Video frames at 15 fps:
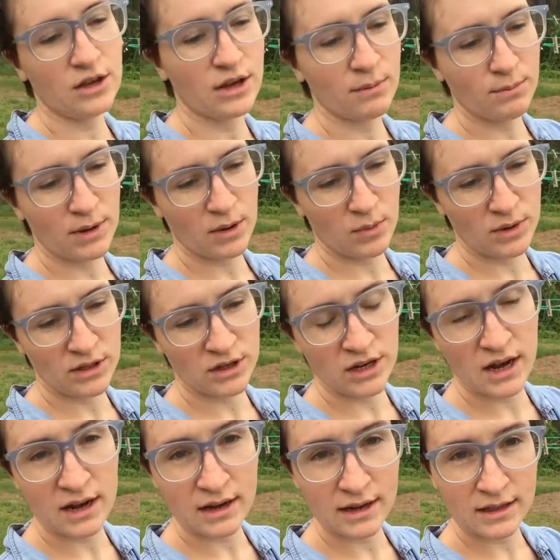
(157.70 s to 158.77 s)
you can pick when they're
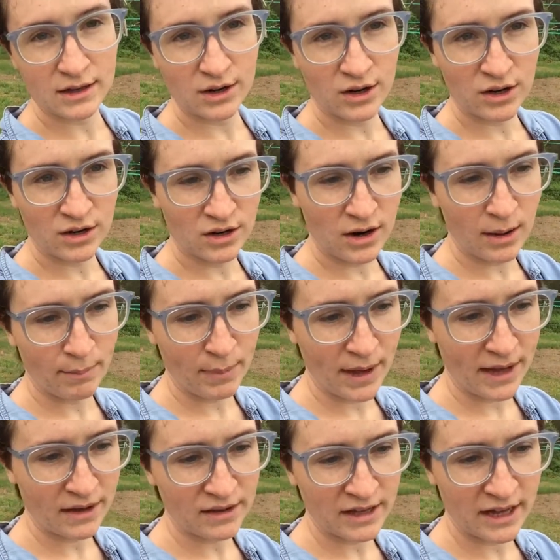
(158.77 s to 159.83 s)
young and they're a
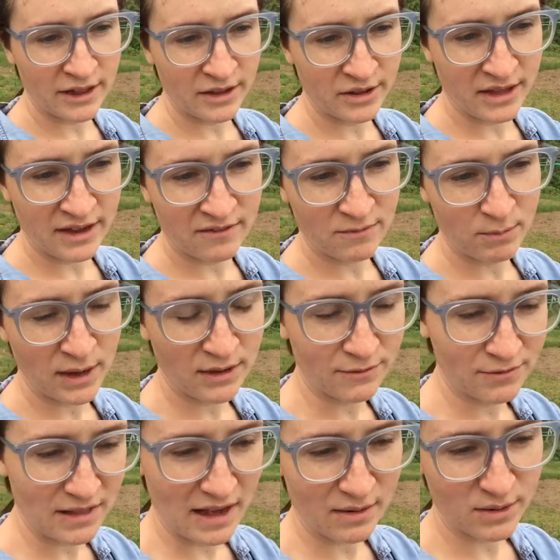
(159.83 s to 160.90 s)
pale yellow. They have pink
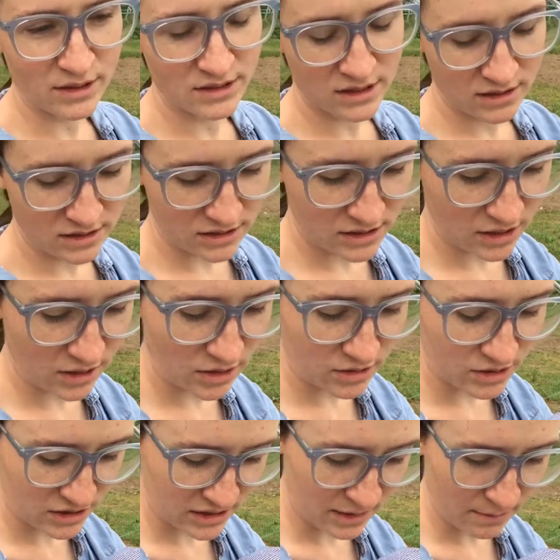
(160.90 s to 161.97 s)
flowers. So
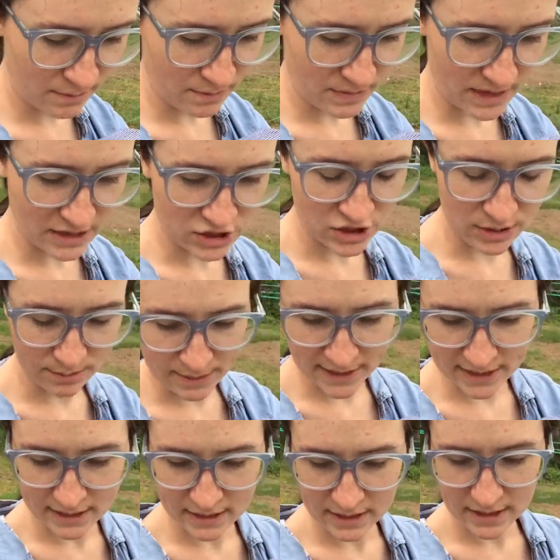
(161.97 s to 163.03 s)
those are some that she
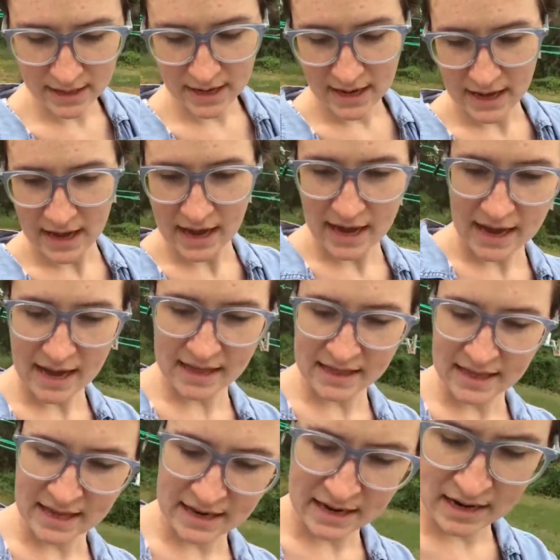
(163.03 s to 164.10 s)
picked. And
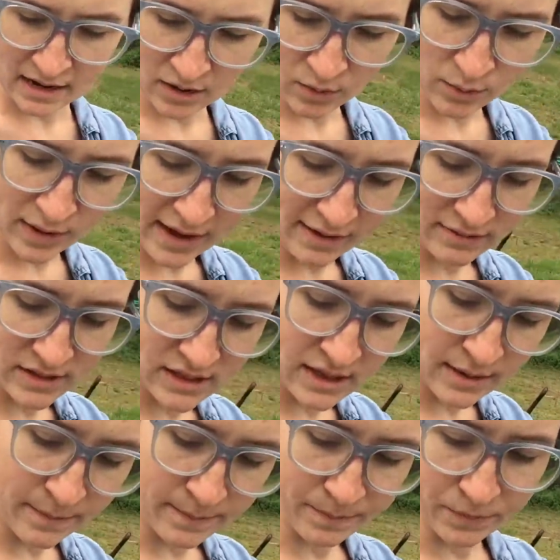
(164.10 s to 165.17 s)
then uh, we have
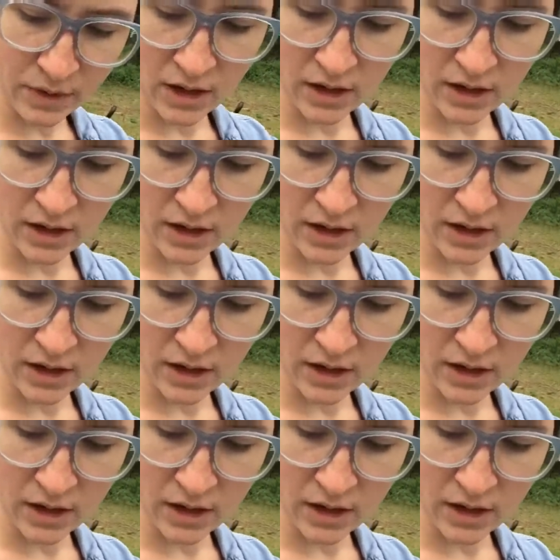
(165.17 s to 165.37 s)
some